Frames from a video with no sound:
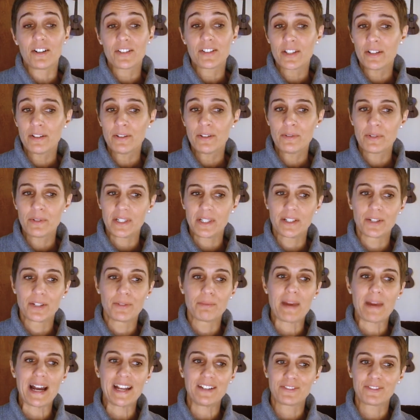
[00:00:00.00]
Also, you know,
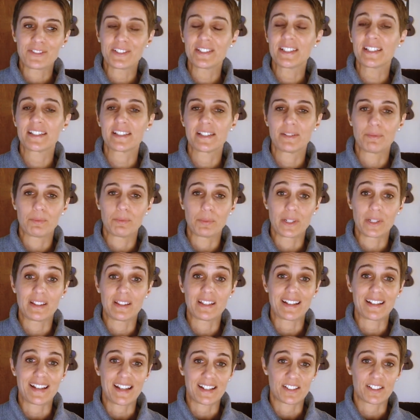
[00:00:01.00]
mindfulness and
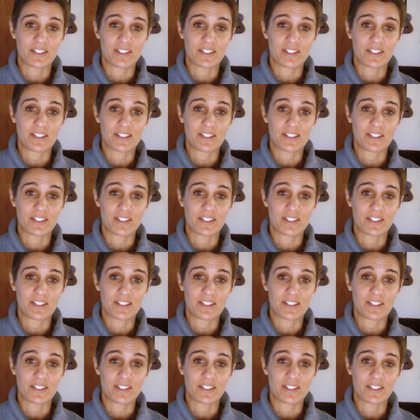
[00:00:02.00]
breathing